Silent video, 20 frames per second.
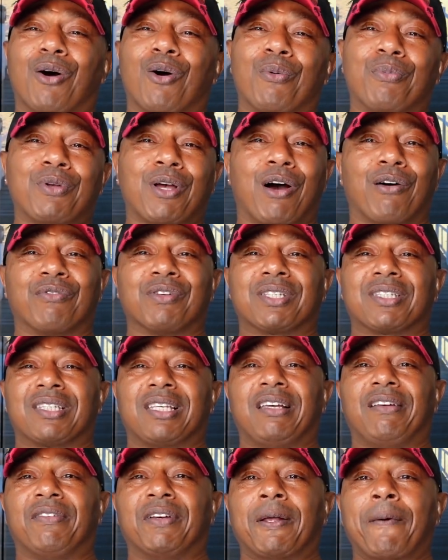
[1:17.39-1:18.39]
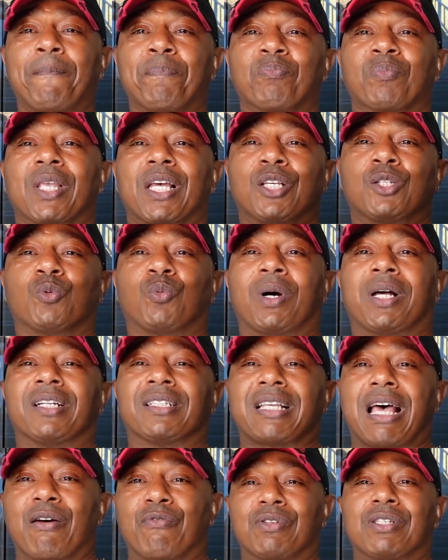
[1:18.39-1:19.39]
I hope y'all receive it as well
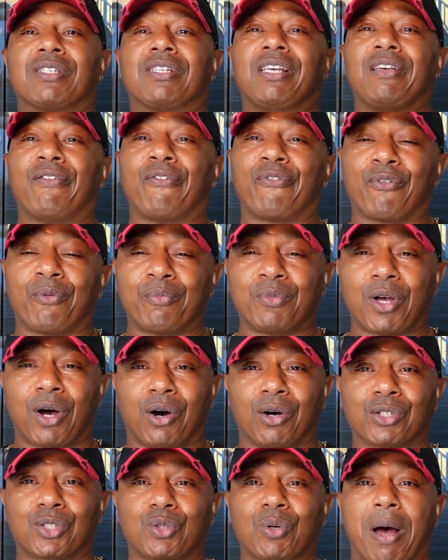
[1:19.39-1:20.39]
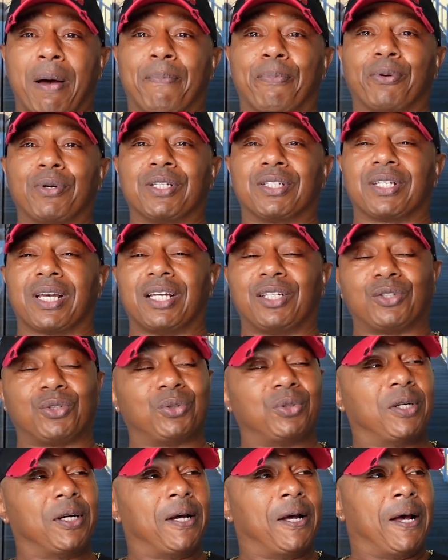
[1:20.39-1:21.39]
as I receive it from y'all. So, I appreciate
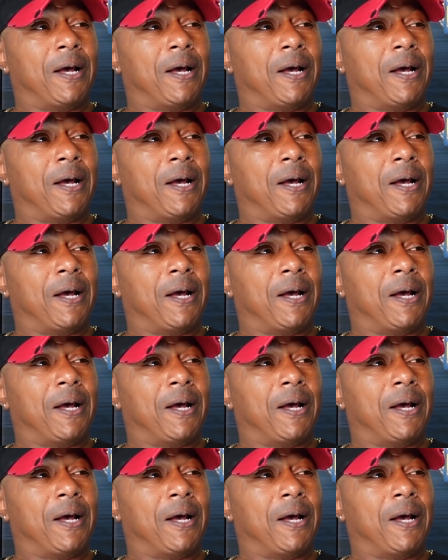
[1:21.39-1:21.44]
you.